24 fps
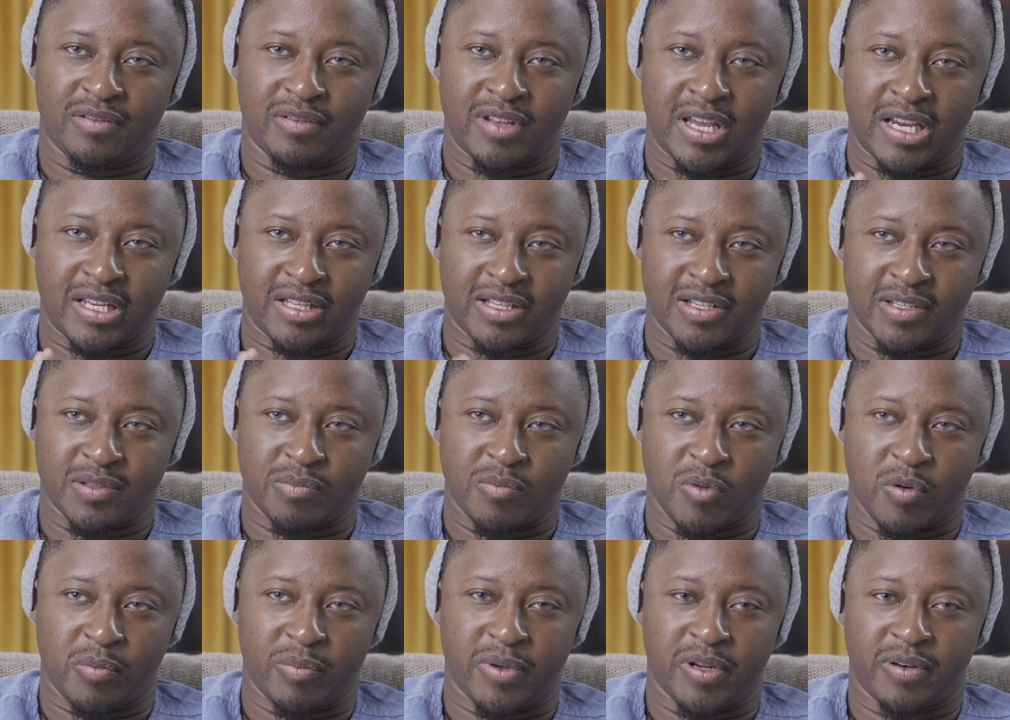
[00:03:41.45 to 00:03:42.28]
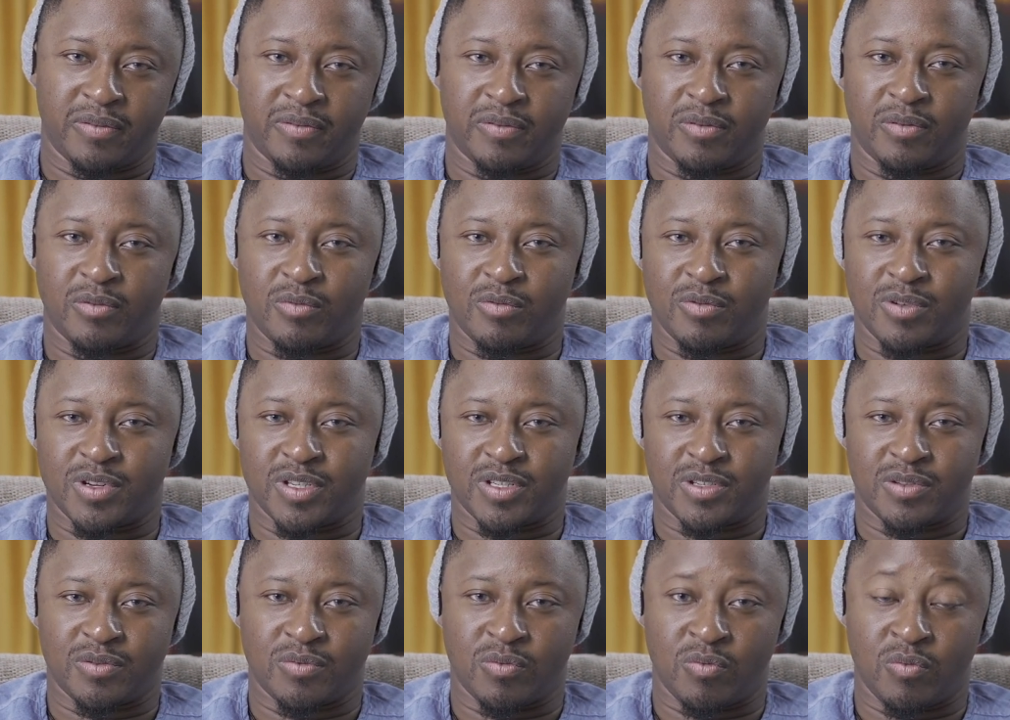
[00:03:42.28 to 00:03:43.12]
Like, this moment
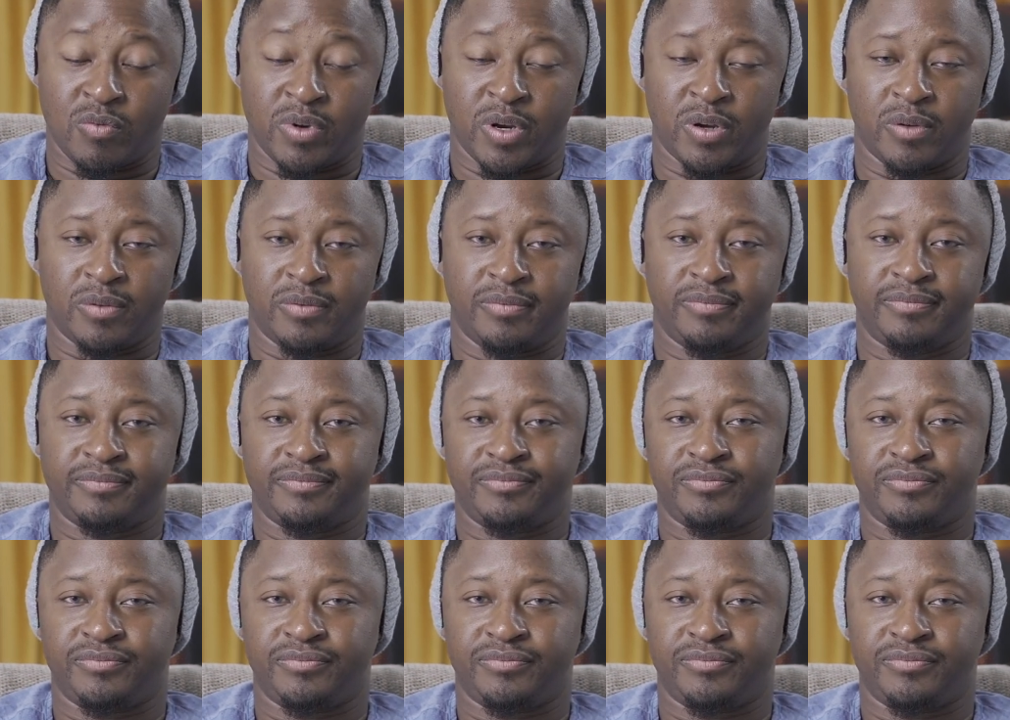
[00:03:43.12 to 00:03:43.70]
was real.